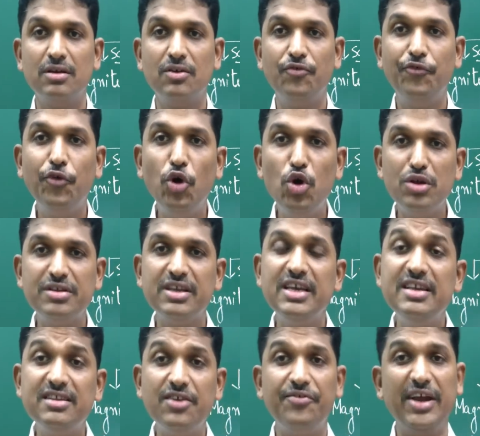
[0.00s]
Force
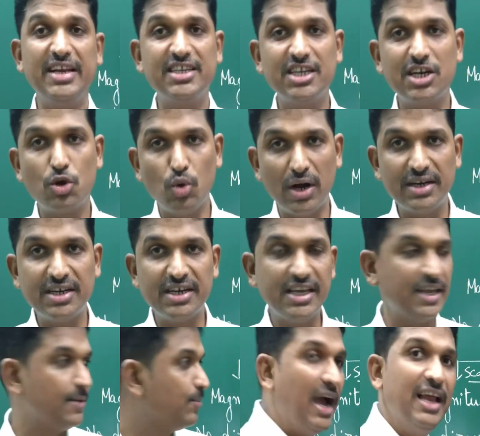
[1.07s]
is a vector
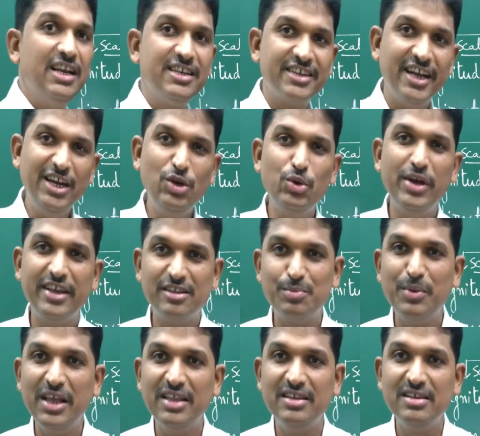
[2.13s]
quantity. I'll try to
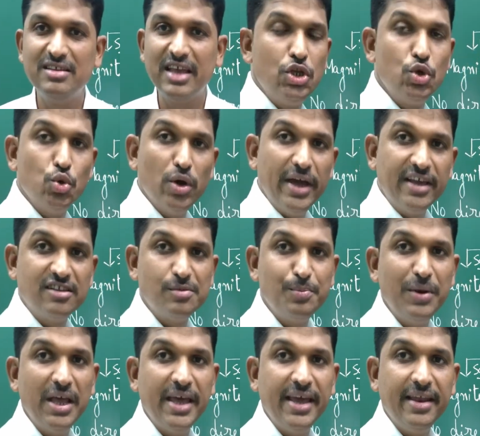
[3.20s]
explain this. To
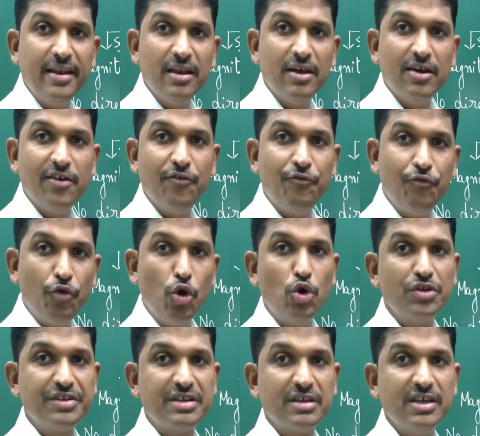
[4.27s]
explain
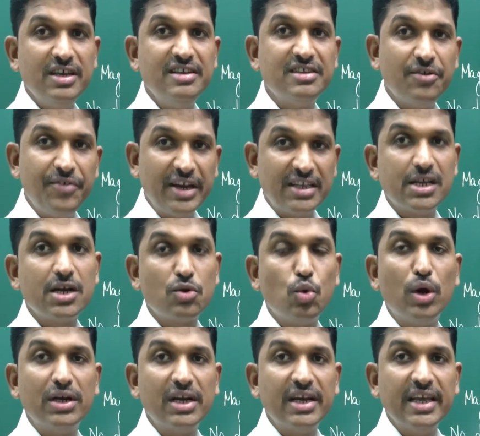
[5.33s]
force is a vector
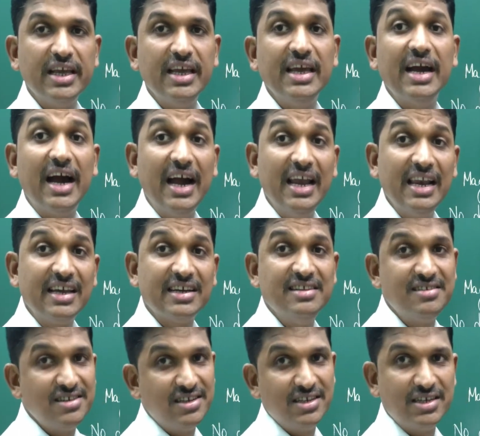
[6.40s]
quantity, I'll
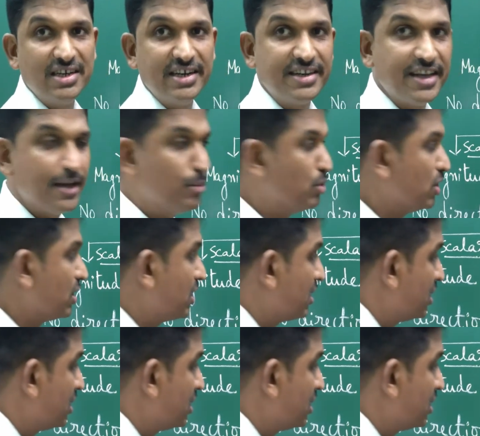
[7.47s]
consider a table.